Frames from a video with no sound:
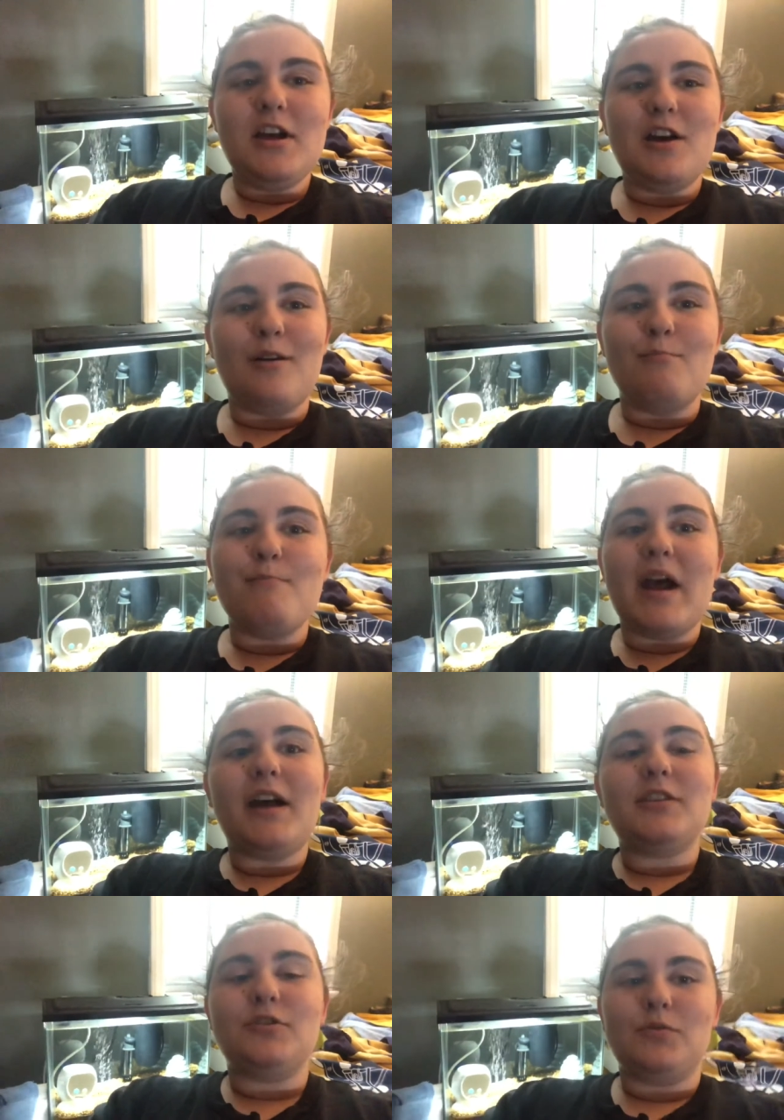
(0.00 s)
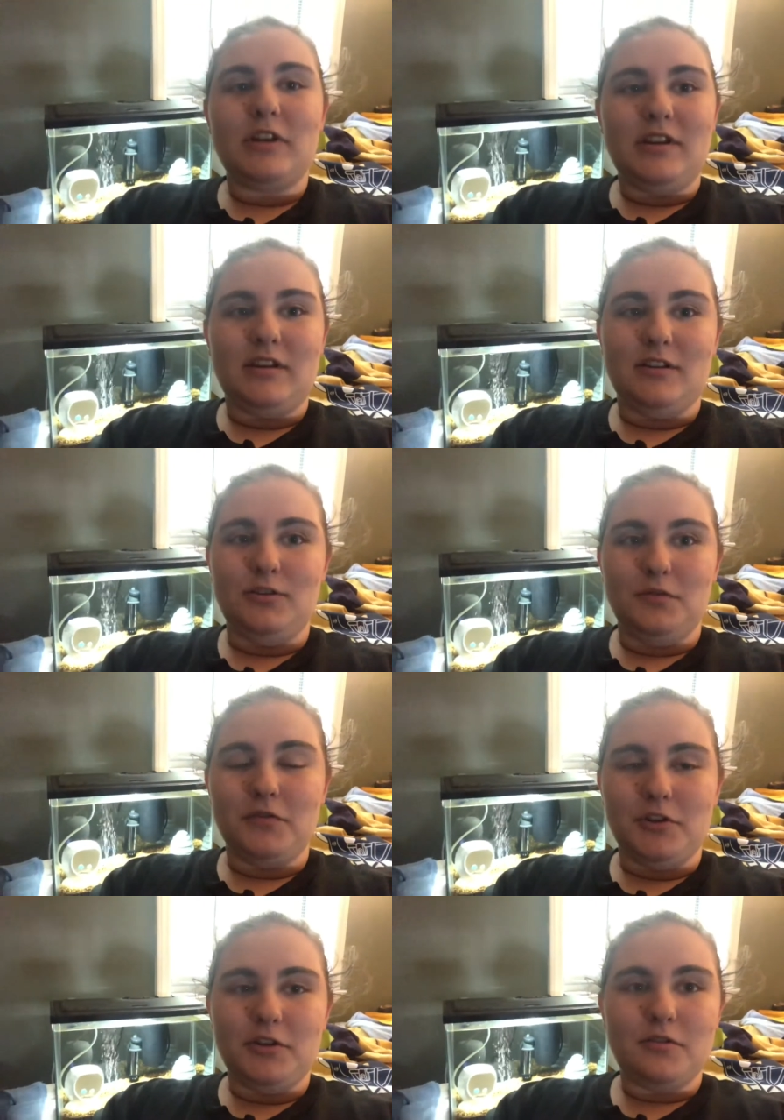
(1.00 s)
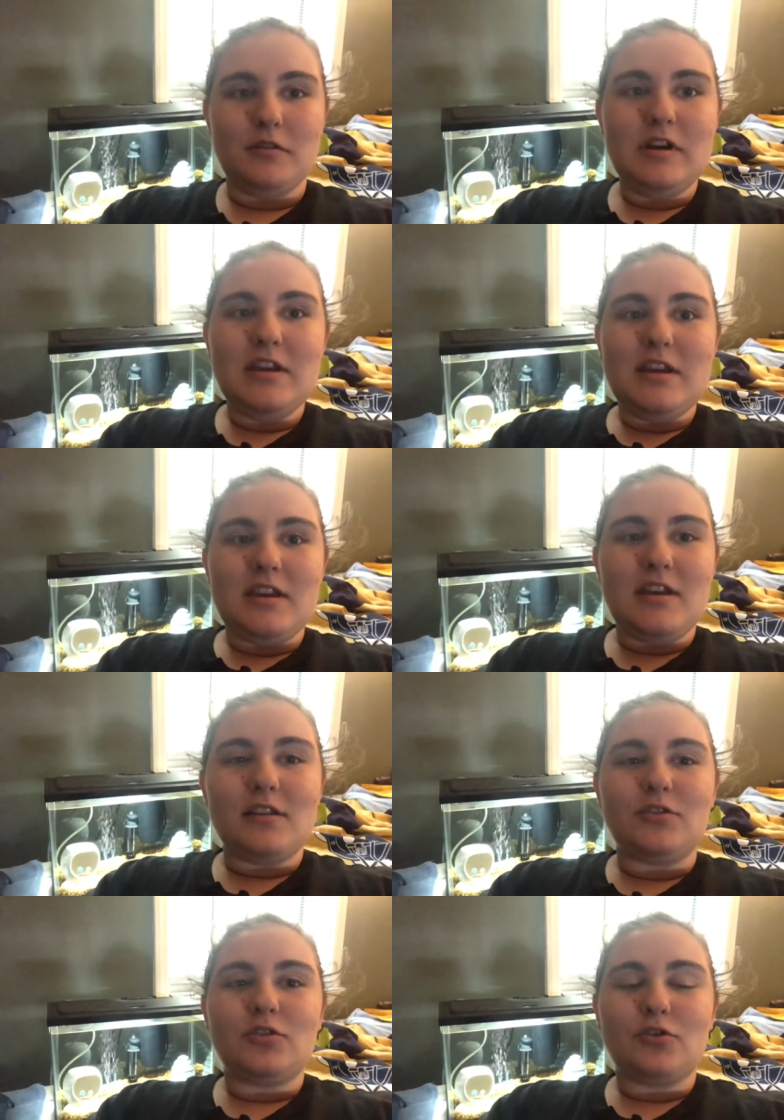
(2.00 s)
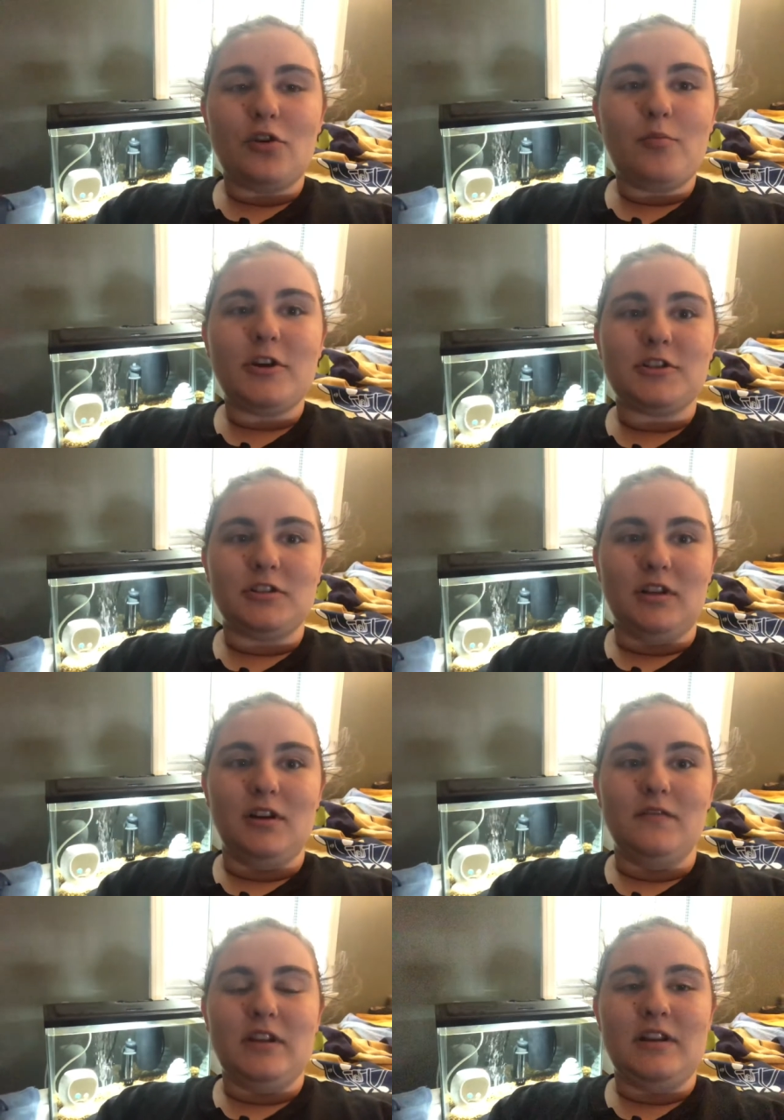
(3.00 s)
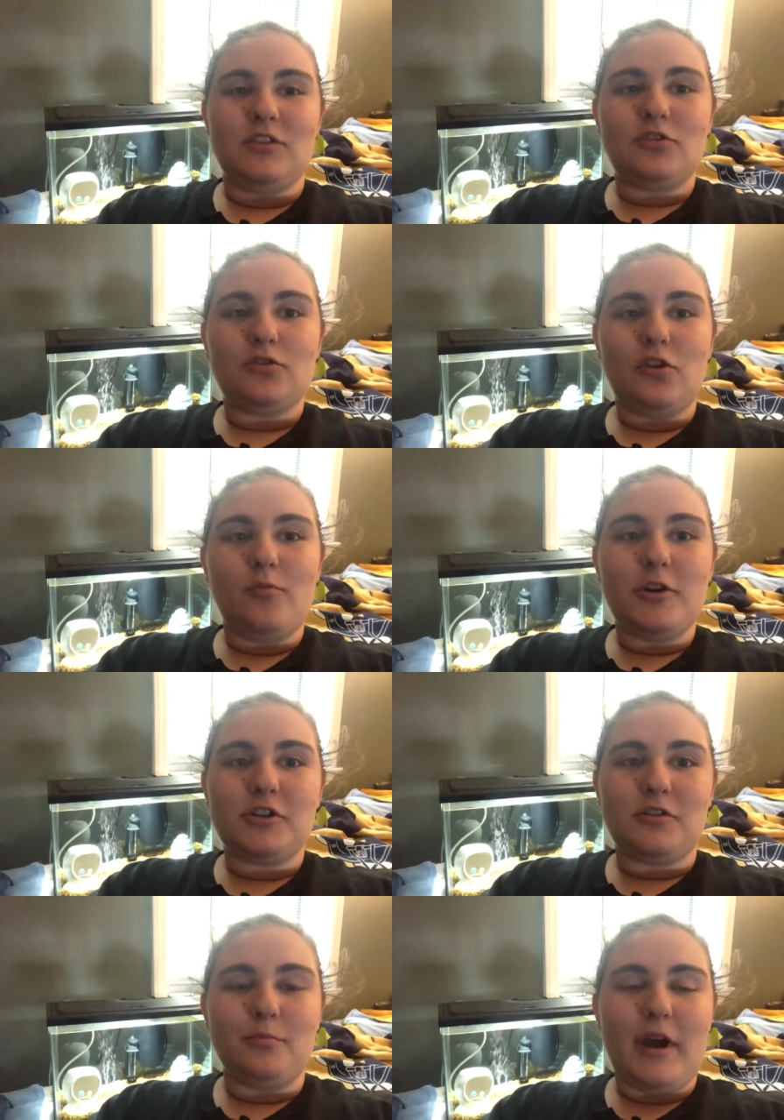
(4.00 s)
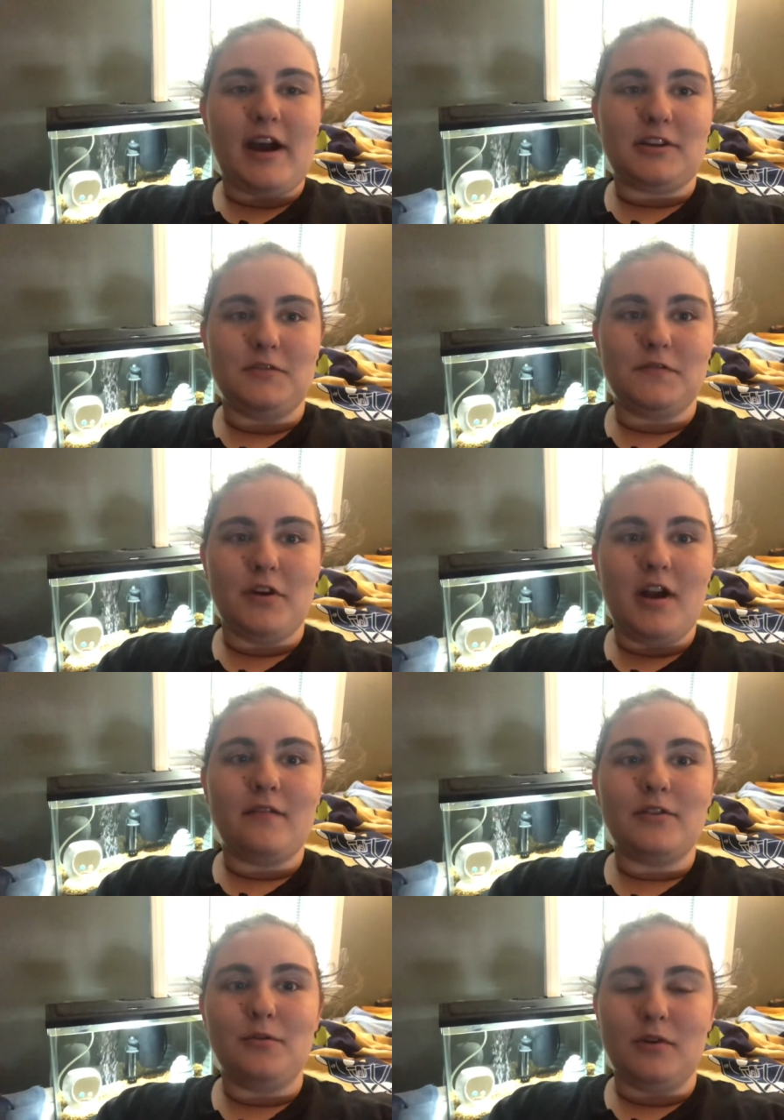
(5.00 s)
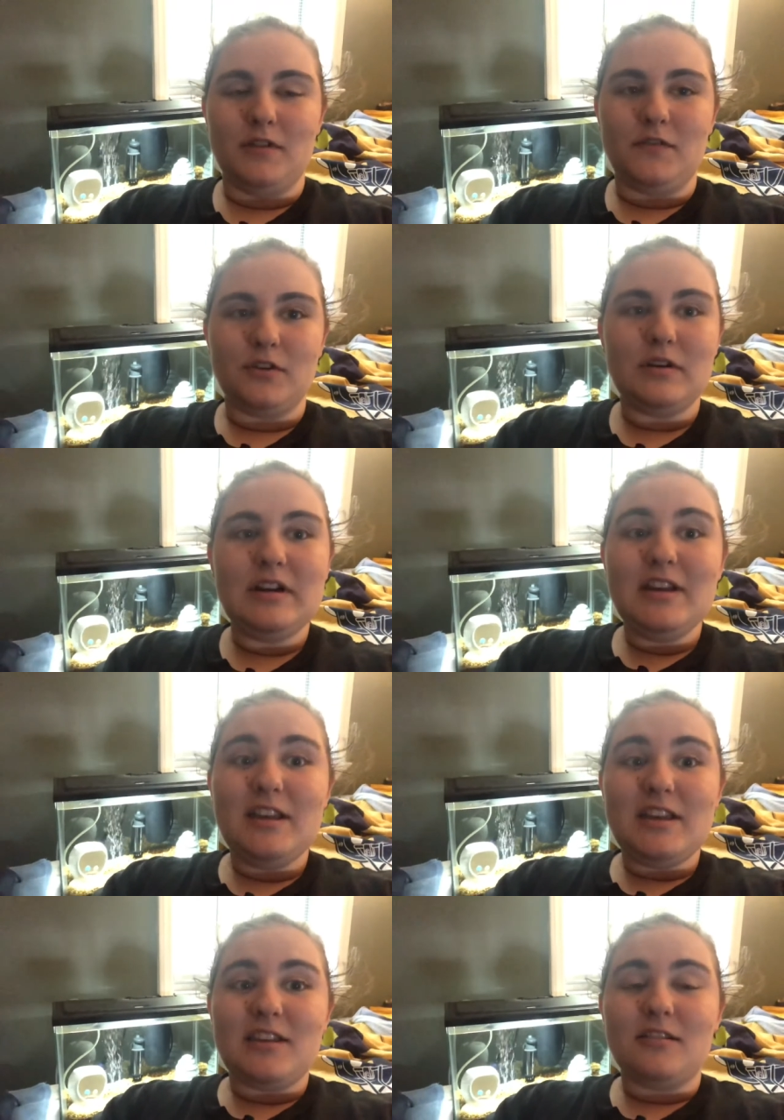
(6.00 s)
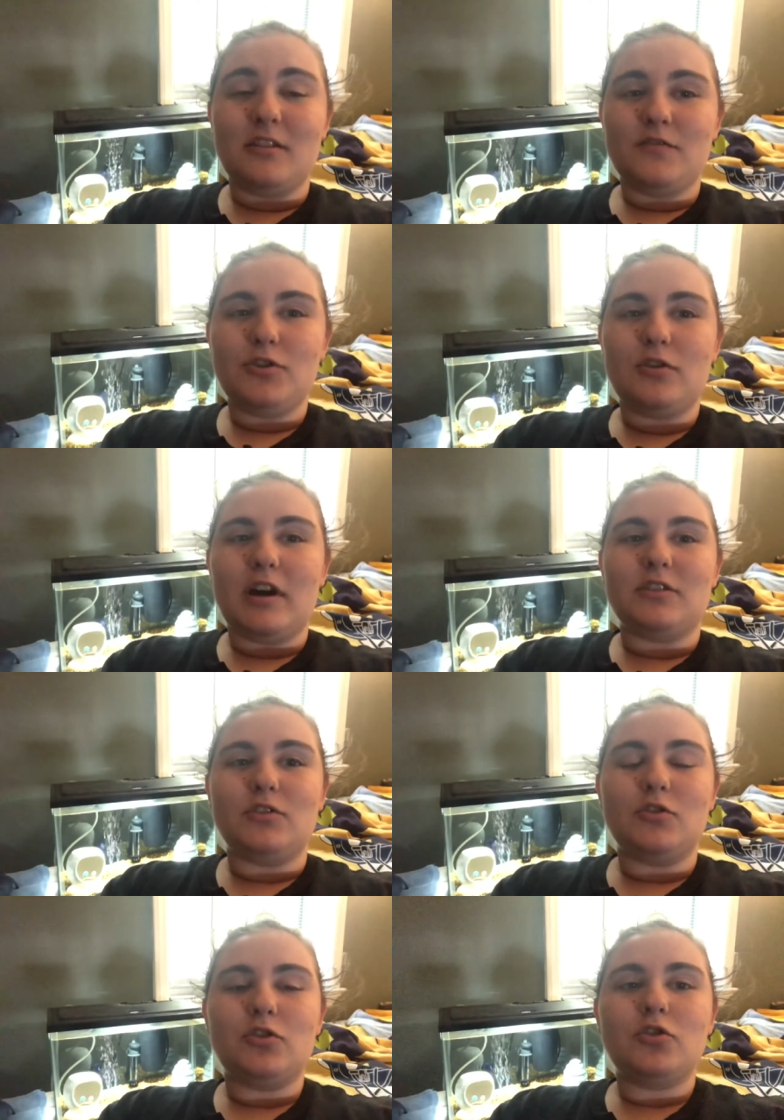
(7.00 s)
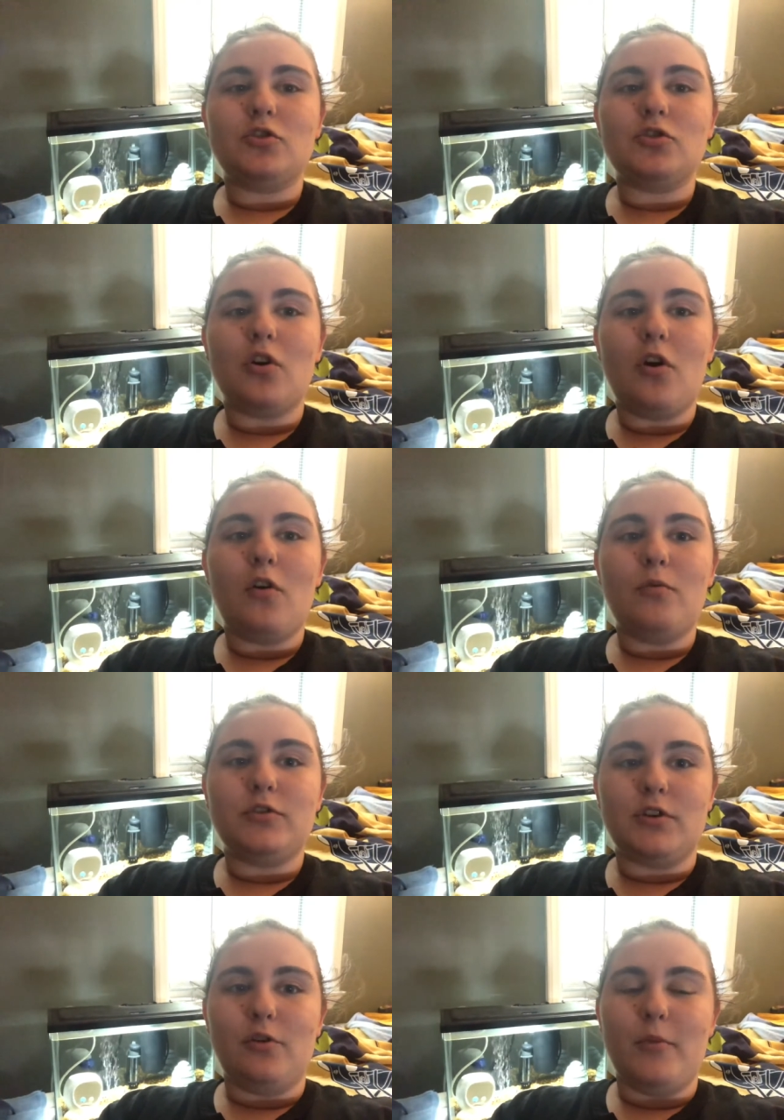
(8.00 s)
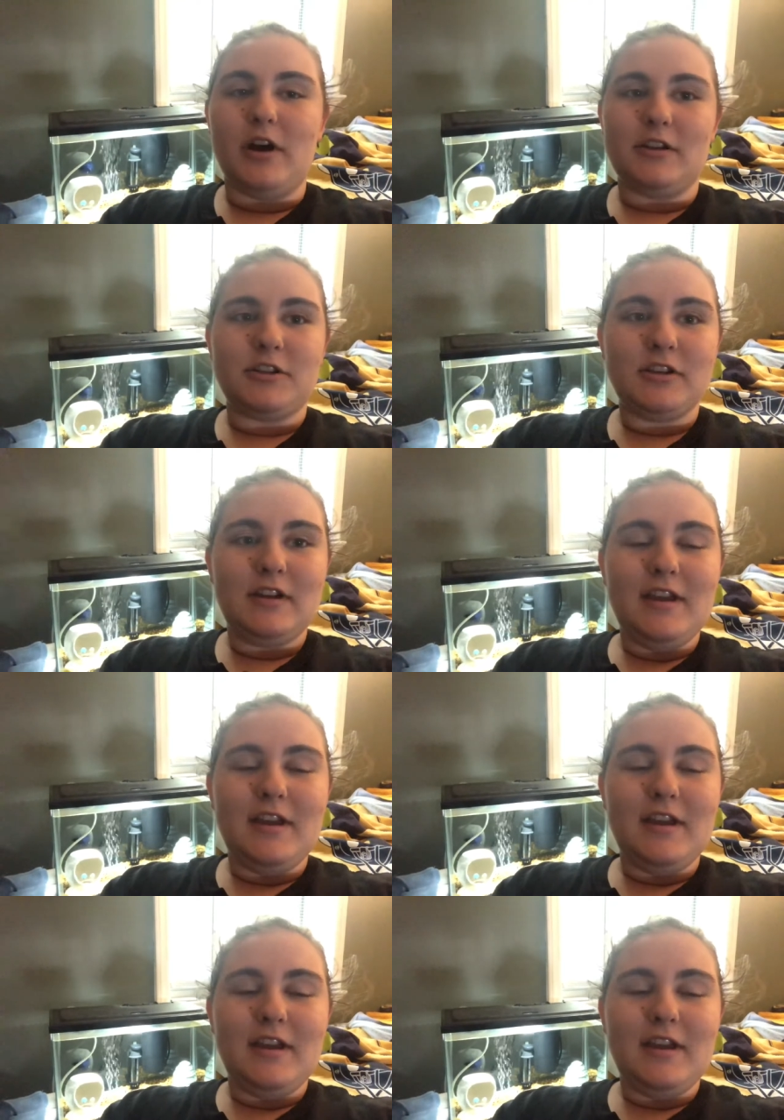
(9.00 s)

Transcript: imagine what he could do for you. He has so much love and so much compassion for every one of you. He loves you guys so, so much.